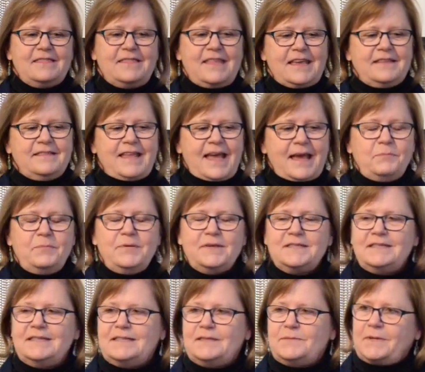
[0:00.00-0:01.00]
in that
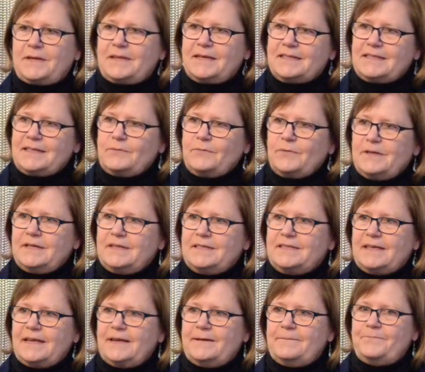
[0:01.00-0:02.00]
business, because it
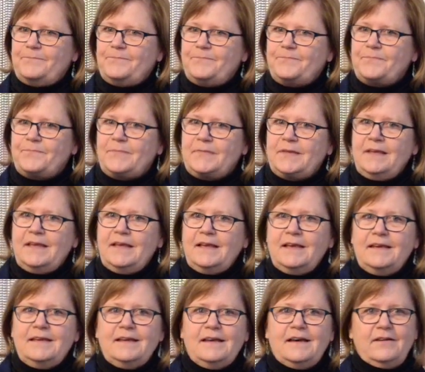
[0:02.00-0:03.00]
was
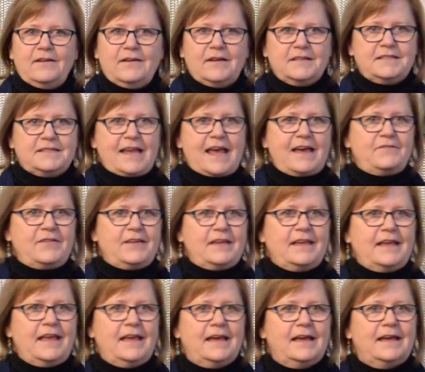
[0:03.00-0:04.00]
a
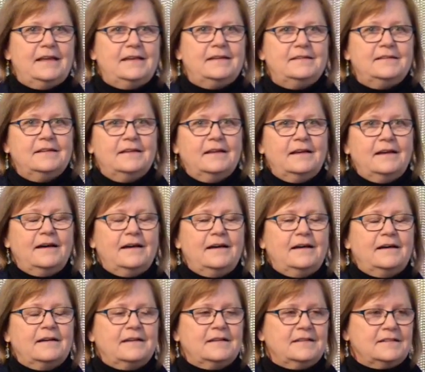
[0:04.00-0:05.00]
staffing and
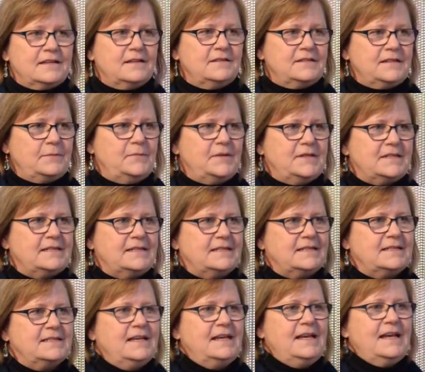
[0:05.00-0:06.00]
consulting
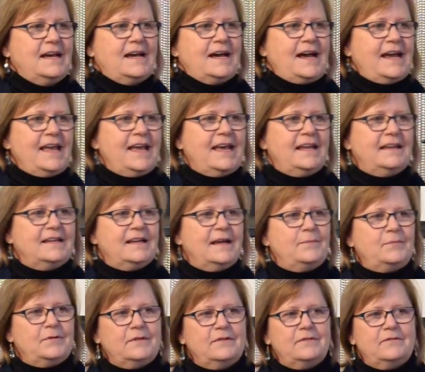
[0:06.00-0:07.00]
business, I had a
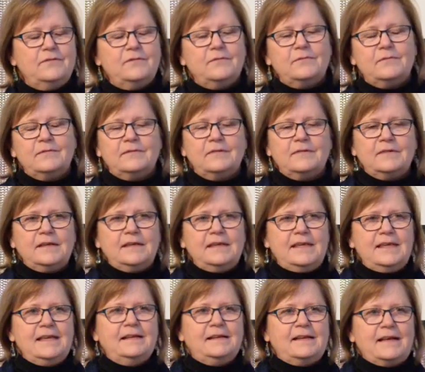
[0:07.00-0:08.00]
couple of
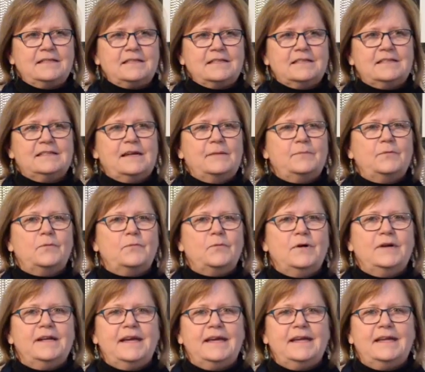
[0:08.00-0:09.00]
key lessons. Number
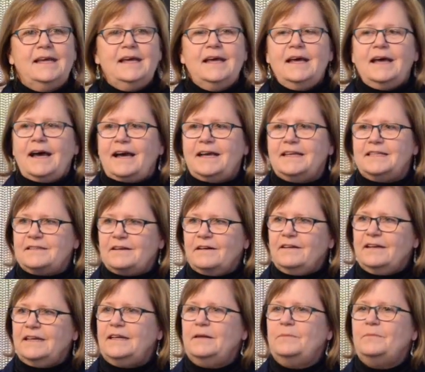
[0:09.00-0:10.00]
one, I
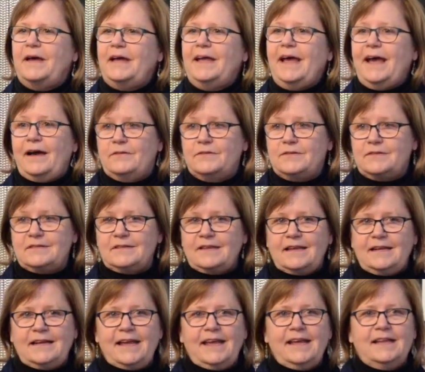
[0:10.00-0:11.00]
started in my house,
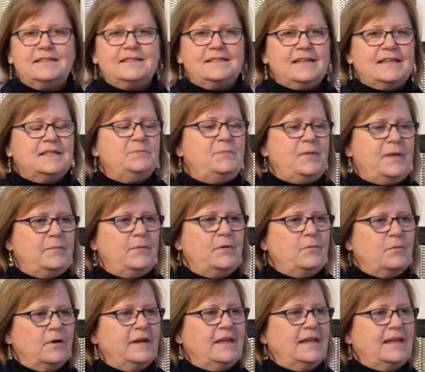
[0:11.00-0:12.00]
and I had 6
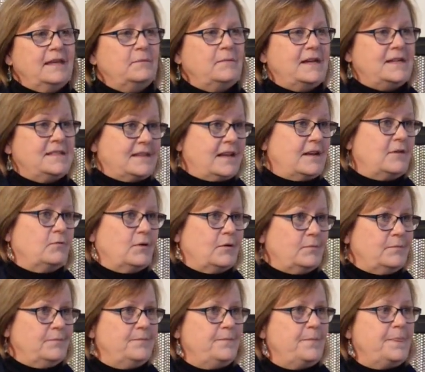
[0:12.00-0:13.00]
people working in my
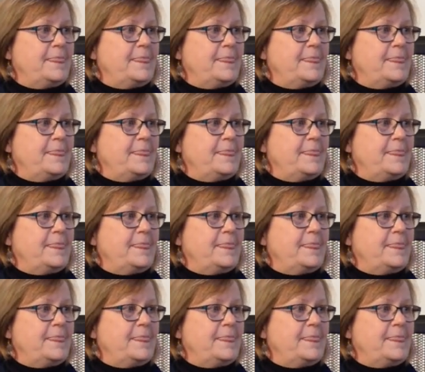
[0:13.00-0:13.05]
sunroom.